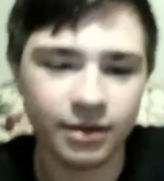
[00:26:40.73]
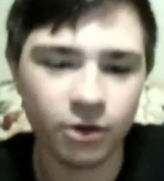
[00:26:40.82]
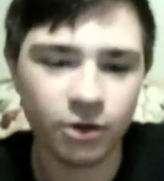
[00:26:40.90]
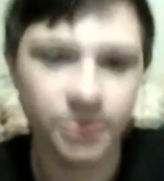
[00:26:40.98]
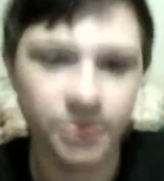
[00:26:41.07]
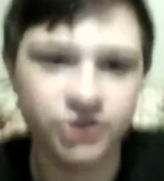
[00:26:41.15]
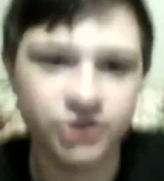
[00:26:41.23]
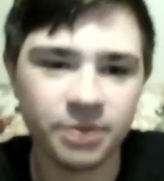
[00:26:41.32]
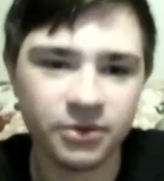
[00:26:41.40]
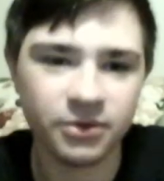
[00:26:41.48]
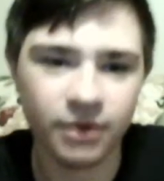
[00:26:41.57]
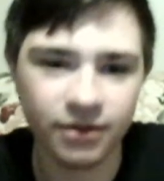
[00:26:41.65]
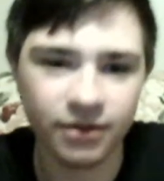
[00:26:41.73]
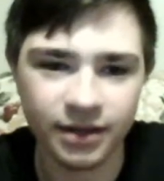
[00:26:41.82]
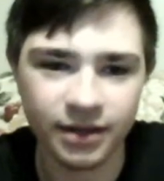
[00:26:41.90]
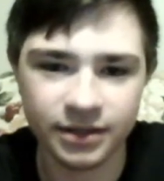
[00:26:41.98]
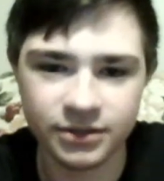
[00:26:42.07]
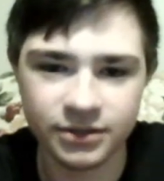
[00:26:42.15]
I'll be streaming a lot of
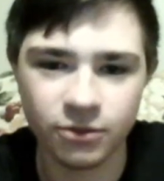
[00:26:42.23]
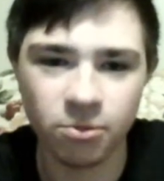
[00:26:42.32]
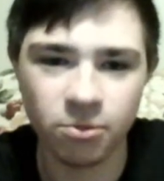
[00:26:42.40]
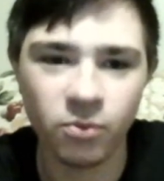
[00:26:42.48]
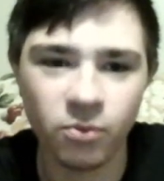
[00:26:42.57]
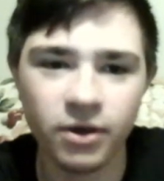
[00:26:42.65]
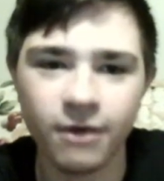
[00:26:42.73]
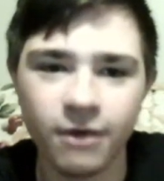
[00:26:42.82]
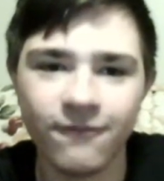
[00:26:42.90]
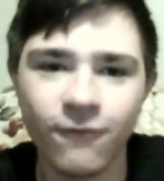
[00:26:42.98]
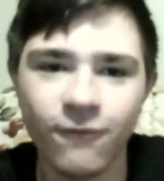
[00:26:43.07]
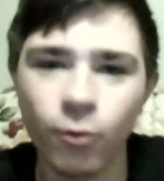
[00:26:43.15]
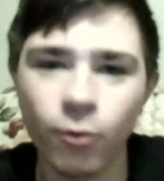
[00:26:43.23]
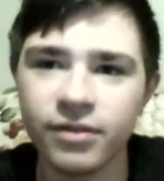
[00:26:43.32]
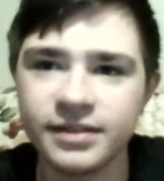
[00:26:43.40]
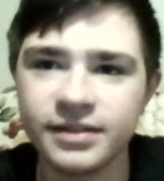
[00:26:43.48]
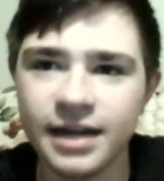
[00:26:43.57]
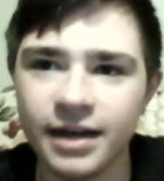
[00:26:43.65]
that, too. But we are at 4th
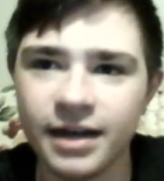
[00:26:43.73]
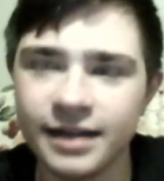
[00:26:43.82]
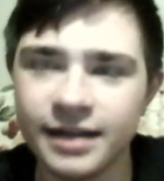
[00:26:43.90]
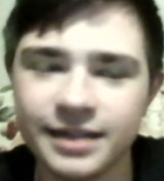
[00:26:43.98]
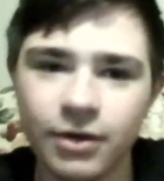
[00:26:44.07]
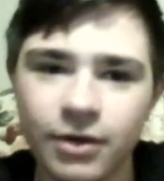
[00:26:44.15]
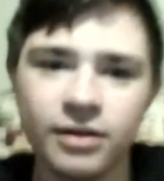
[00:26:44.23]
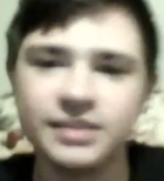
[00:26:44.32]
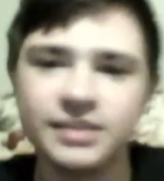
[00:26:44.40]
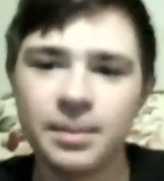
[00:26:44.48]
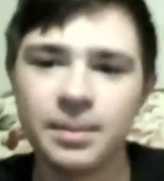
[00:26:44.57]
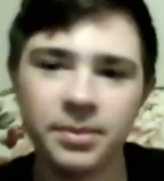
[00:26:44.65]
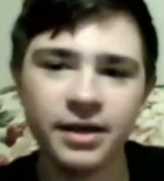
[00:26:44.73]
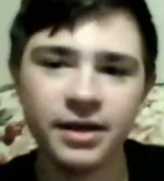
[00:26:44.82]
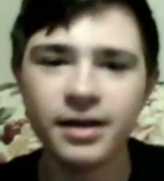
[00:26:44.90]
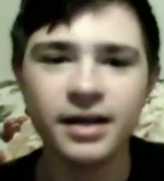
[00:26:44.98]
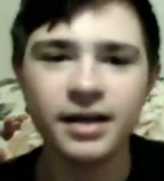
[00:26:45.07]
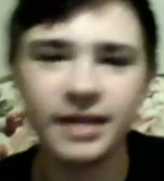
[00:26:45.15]
and 10, guys. Can Austin
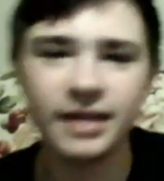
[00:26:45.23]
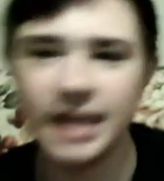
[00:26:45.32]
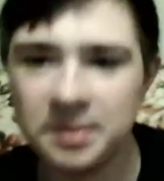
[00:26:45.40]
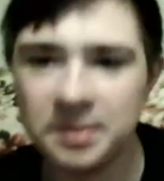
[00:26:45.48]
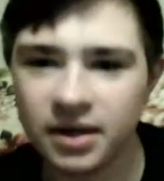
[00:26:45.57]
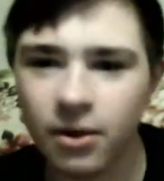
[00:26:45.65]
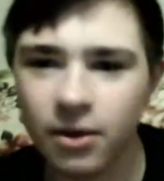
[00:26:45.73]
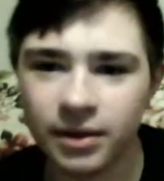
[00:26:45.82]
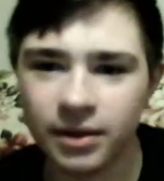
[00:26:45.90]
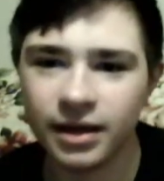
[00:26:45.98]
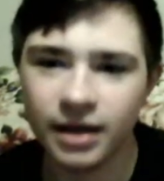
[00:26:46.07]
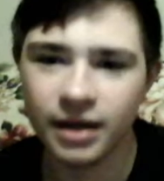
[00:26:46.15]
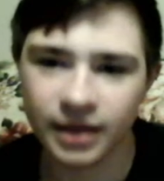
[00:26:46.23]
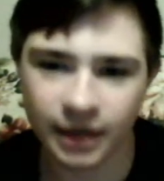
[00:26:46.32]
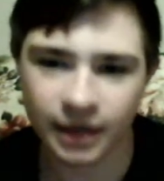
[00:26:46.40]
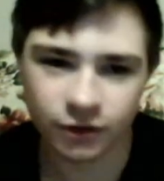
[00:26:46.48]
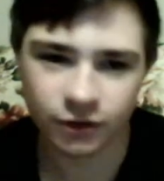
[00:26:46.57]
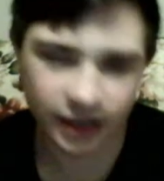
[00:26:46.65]
Peay keep it going?
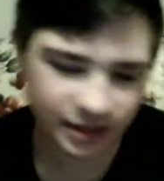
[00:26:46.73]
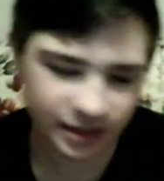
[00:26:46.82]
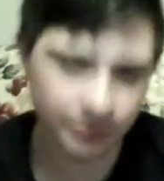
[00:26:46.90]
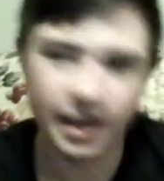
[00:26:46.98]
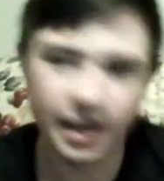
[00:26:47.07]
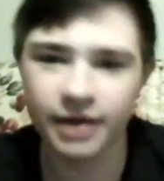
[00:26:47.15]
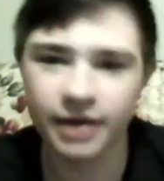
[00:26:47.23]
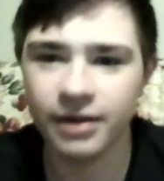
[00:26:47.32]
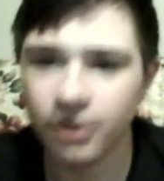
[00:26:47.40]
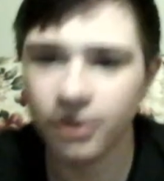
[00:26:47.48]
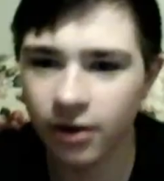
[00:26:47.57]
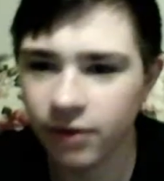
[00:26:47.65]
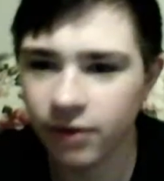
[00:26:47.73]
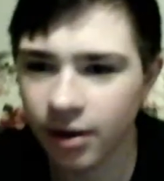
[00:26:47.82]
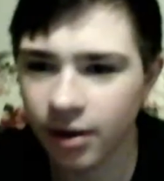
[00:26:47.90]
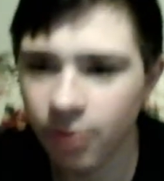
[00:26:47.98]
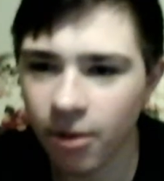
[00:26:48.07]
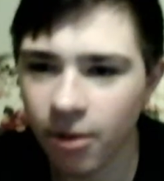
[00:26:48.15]
Can I? Yes, you can. Here,
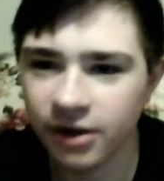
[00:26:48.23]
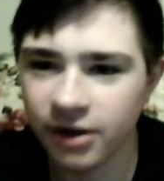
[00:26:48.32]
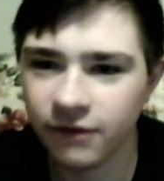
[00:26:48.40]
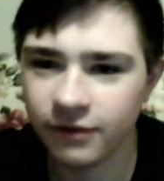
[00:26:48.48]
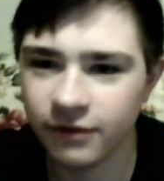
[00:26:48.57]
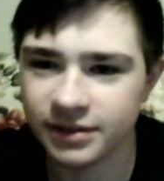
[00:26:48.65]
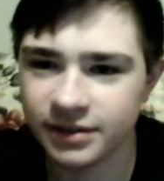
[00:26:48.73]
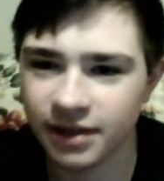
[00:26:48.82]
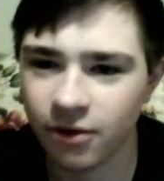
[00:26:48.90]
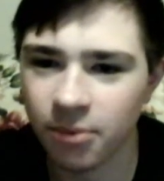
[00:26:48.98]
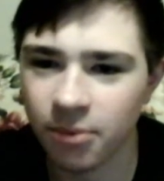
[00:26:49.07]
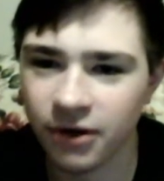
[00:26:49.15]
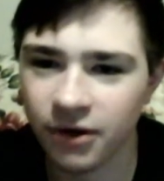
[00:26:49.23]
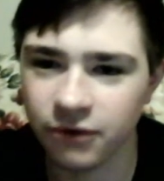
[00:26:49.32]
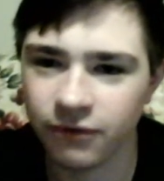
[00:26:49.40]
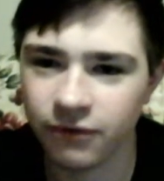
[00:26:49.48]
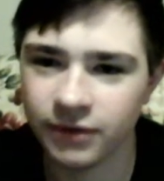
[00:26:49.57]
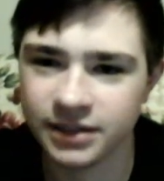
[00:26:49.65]
I'll mod you for a set. I'll mod you
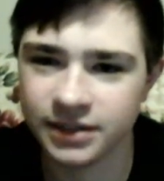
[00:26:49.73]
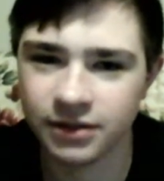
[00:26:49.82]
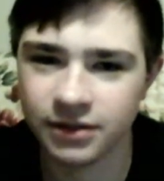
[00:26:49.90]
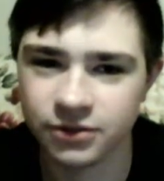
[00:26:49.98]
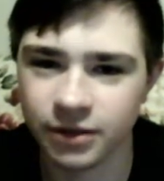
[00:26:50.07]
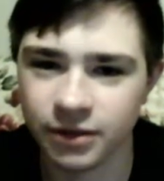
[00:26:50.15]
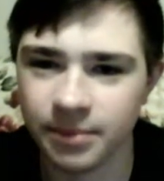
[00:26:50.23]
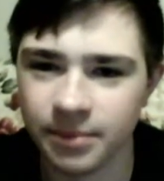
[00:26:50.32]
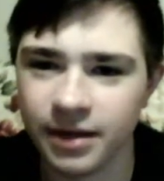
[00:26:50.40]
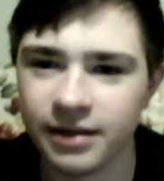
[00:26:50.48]
for the rest of the stream.